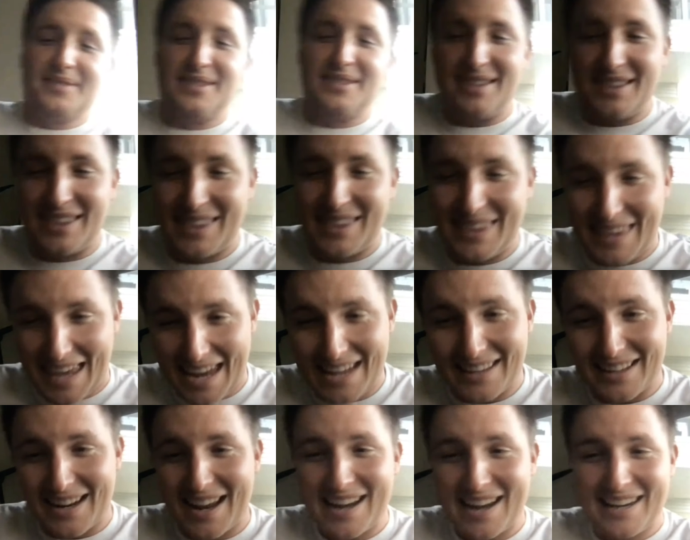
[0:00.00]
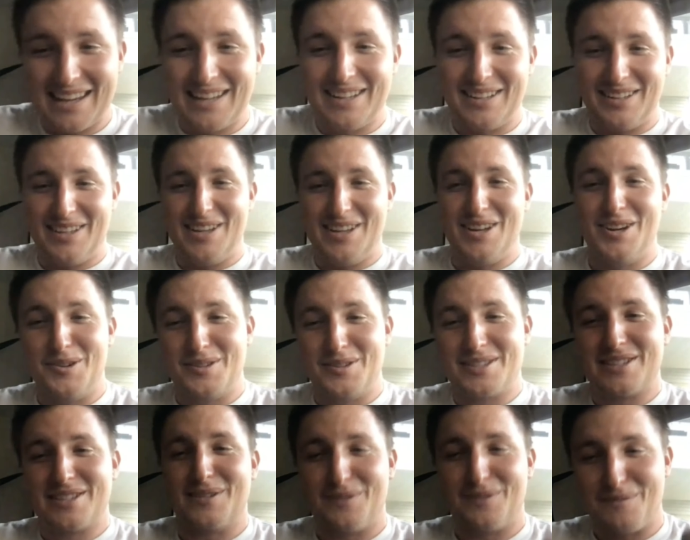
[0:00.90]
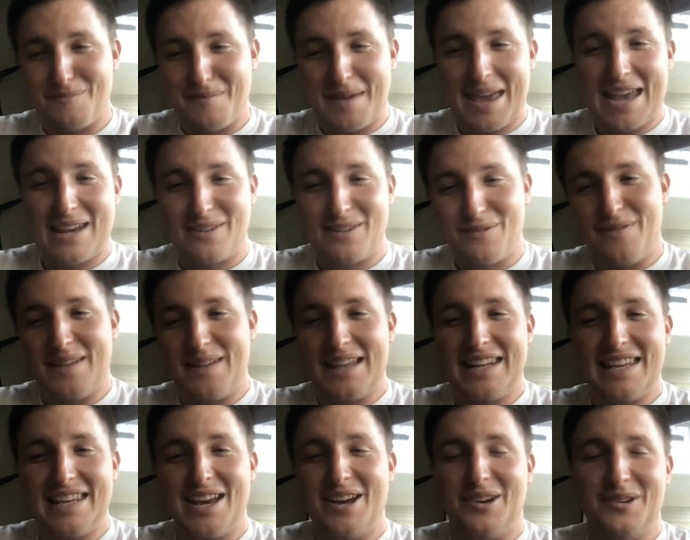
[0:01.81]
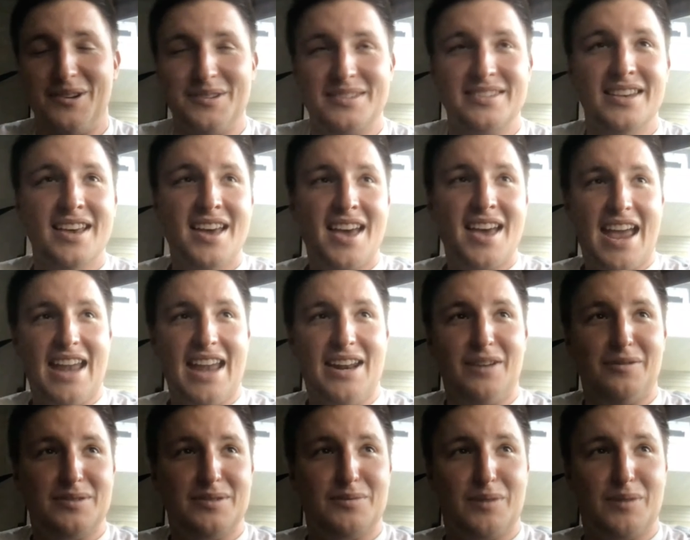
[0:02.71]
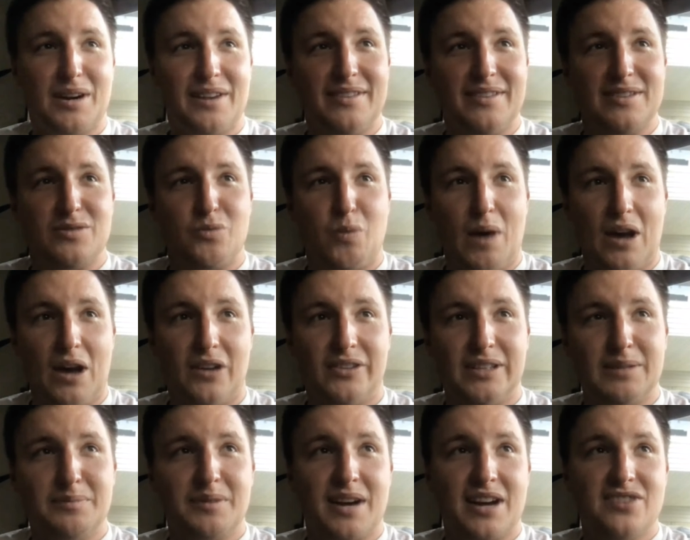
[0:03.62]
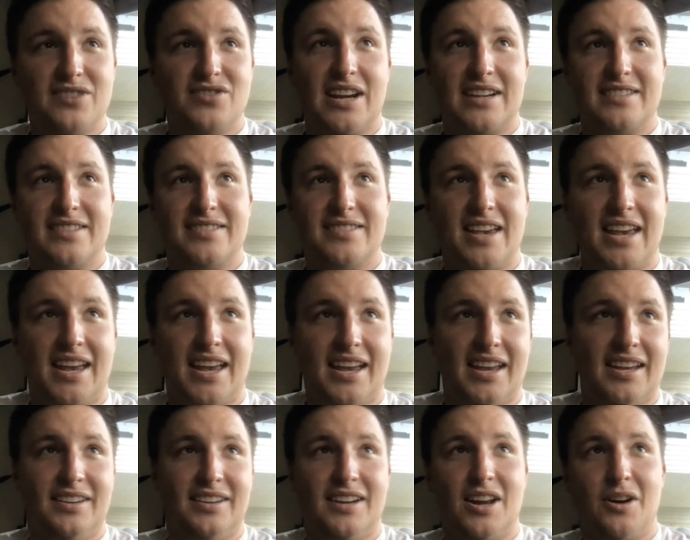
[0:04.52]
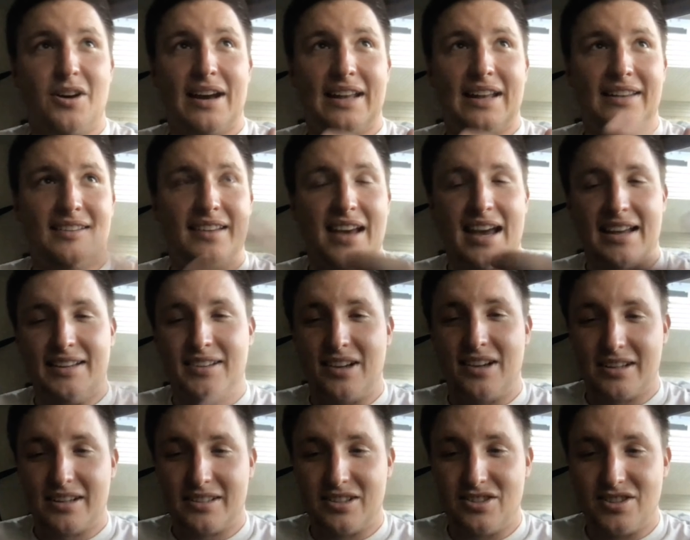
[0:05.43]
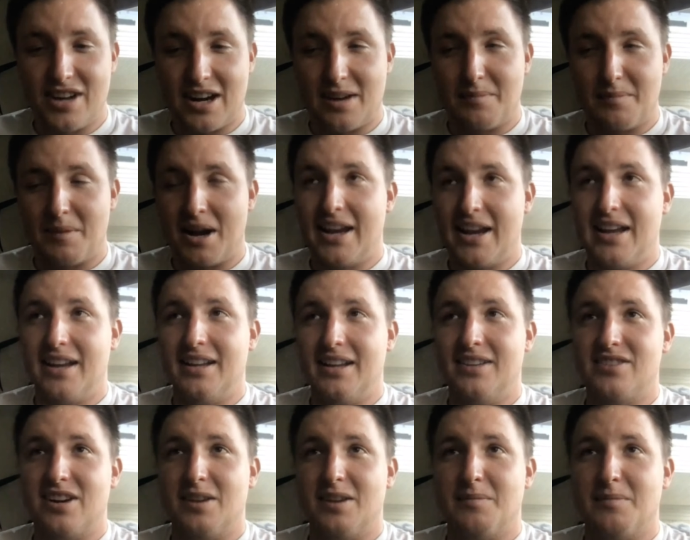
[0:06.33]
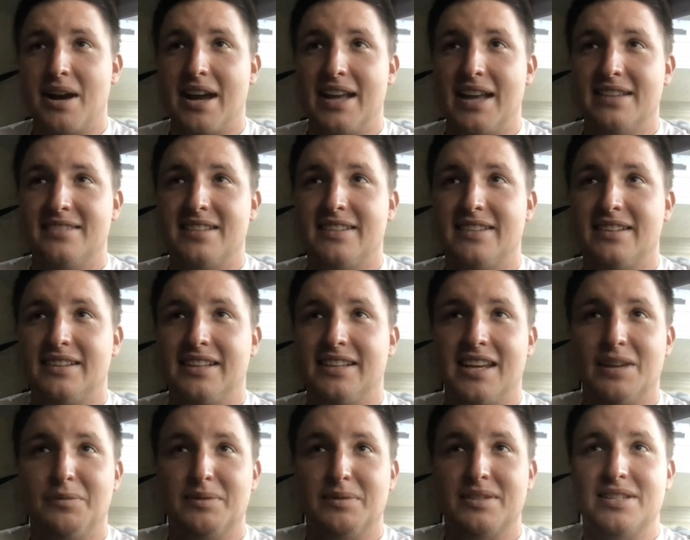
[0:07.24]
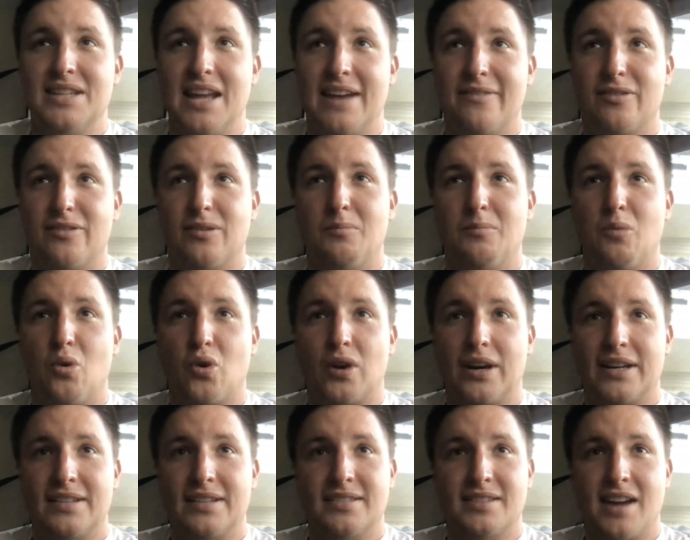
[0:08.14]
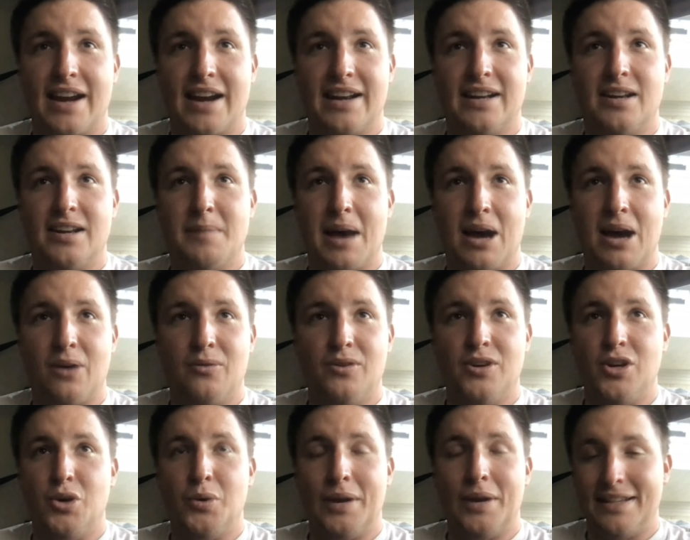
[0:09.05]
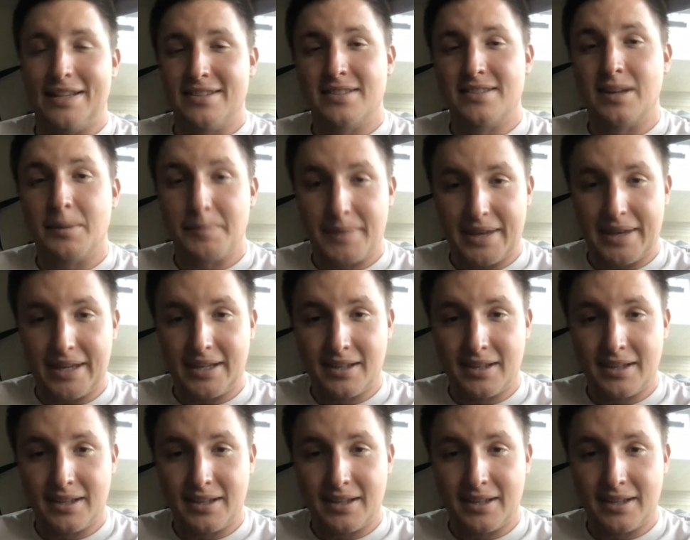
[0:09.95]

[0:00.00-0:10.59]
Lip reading: thing that I can use to make videos. And it was one of his welding projects. And, I talked to Jeremiah, and Jeremiah had said that the kid was never more excited about doing something.